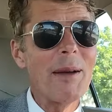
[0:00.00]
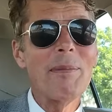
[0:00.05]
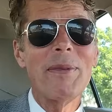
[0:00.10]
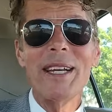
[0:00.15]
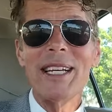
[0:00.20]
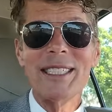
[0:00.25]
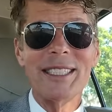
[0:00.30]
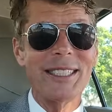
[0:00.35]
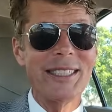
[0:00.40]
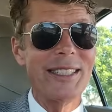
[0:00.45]
I
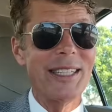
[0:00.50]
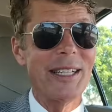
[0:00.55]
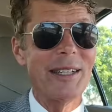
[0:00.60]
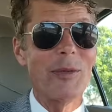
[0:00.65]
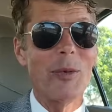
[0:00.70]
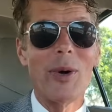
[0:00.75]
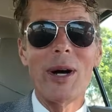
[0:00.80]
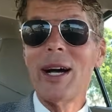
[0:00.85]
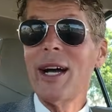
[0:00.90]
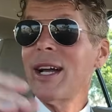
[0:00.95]
mentioned
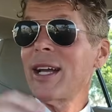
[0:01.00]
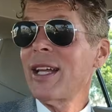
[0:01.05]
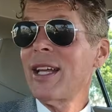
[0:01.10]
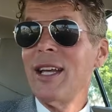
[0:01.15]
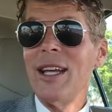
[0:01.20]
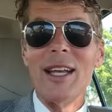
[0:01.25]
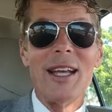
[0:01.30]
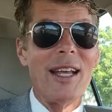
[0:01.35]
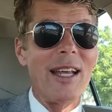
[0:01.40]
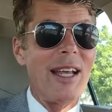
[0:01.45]
it why
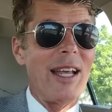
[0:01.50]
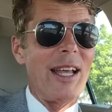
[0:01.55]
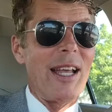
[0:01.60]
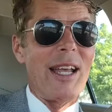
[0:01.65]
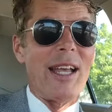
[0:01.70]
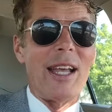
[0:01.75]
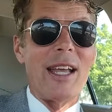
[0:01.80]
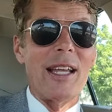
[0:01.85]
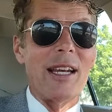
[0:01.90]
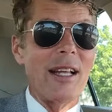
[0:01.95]

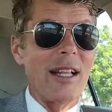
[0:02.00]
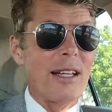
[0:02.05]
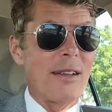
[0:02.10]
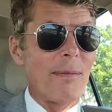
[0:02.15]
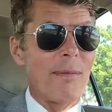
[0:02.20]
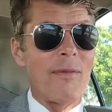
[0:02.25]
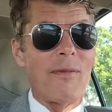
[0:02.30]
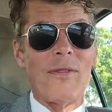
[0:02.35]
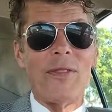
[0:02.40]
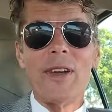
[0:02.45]
in a
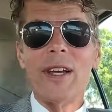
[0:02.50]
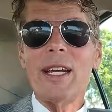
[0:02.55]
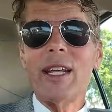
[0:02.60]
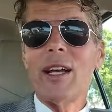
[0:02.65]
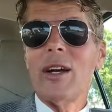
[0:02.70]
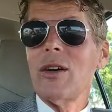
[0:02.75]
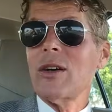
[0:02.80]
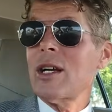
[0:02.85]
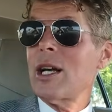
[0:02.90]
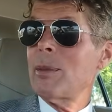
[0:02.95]

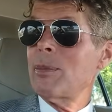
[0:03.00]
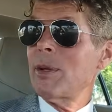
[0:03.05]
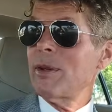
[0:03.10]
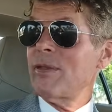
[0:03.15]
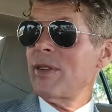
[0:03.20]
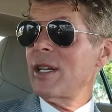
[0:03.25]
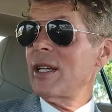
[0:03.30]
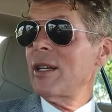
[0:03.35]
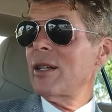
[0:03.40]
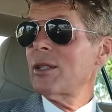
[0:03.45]
video, a couple
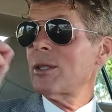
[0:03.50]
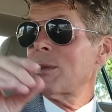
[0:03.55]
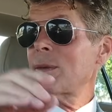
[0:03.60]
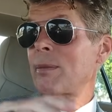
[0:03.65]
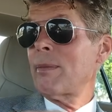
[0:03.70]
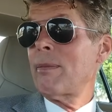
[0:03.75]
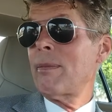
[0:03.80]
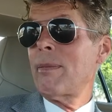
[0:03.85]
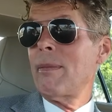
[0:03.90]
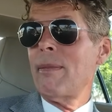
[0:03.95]
of videos
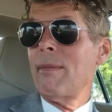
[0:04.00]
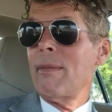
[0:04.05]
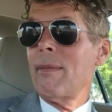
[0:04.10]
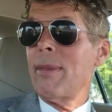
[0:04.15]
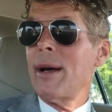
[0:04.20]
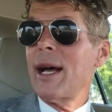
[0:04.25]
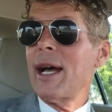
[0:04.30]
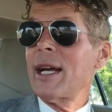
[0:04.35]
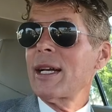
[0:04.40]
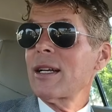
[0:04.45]

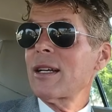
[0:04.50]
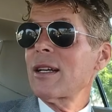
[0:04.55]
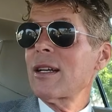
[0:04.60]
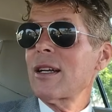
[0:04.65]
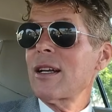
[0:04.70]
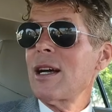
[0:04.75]
back.